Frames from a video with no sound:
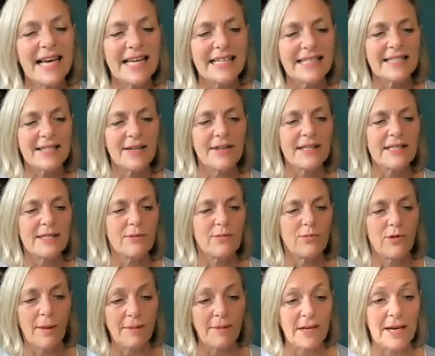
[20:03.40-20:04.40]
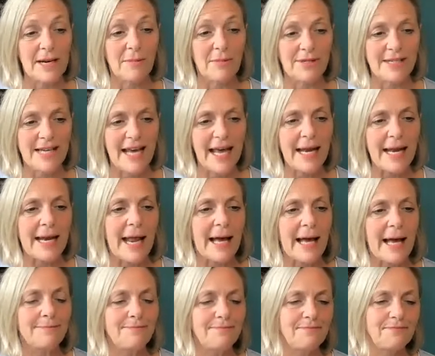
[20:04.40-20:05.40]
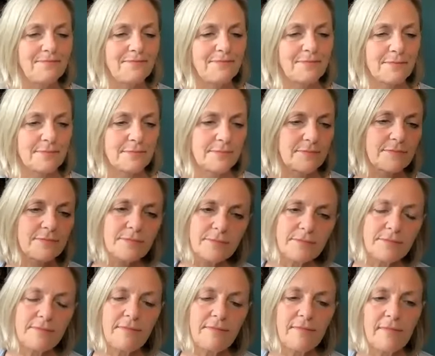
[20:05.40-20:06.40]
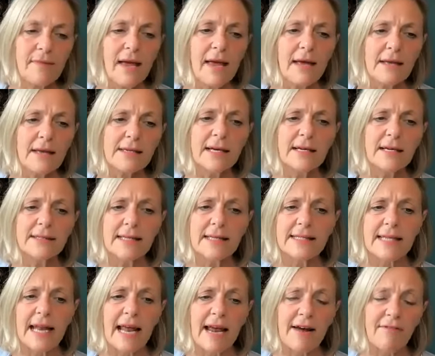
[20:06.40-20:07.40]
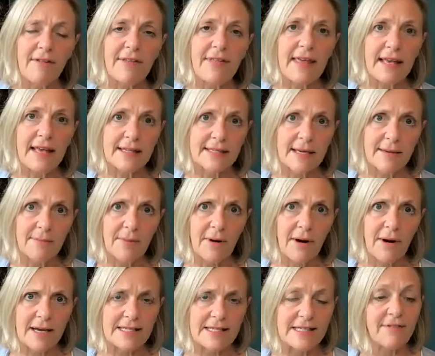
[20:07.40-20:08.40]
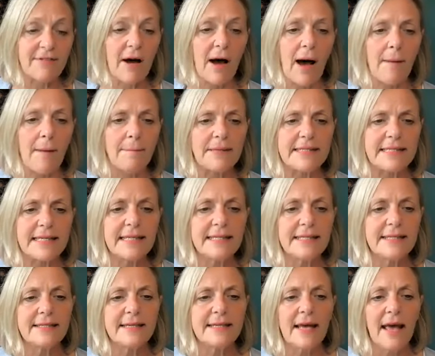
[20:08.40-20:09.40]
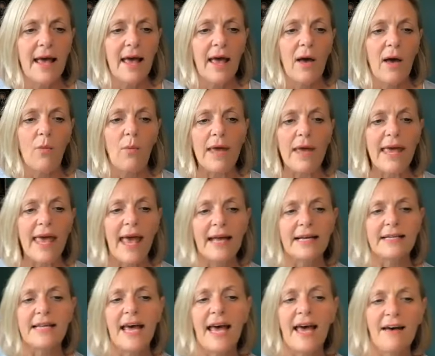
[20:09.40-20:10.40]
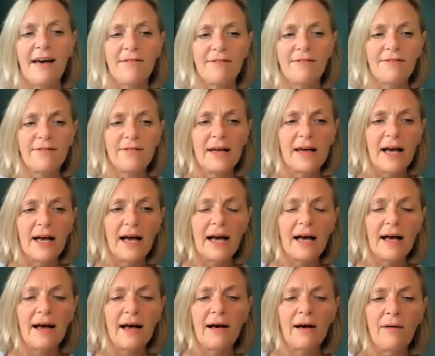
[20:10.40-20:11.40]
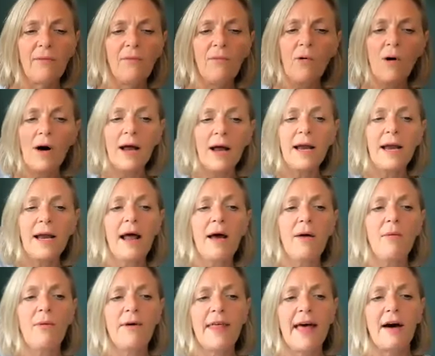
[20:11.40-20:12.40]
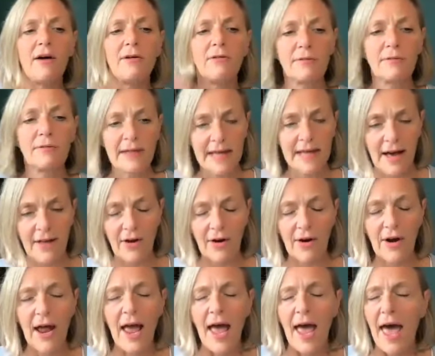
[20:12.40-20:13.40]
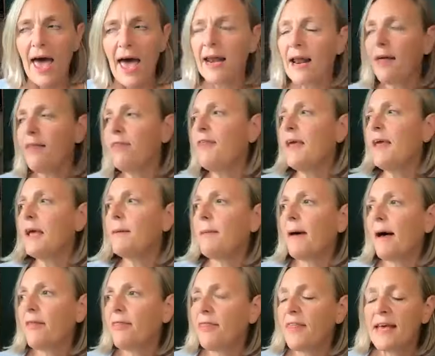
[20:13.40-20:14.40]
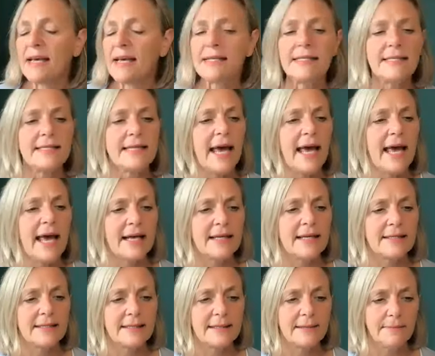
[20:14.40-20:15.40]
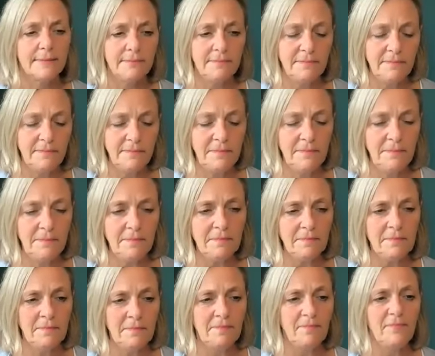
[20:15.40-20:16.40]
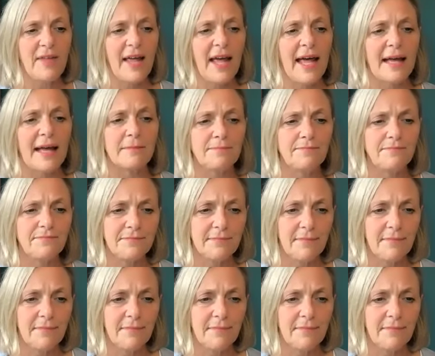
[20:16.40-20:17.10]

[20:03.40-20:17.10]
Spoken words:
us, so this, we're up to number 10 now, tells us that everything is comprised of opposites. We can't have one without the other. And I think about this as that,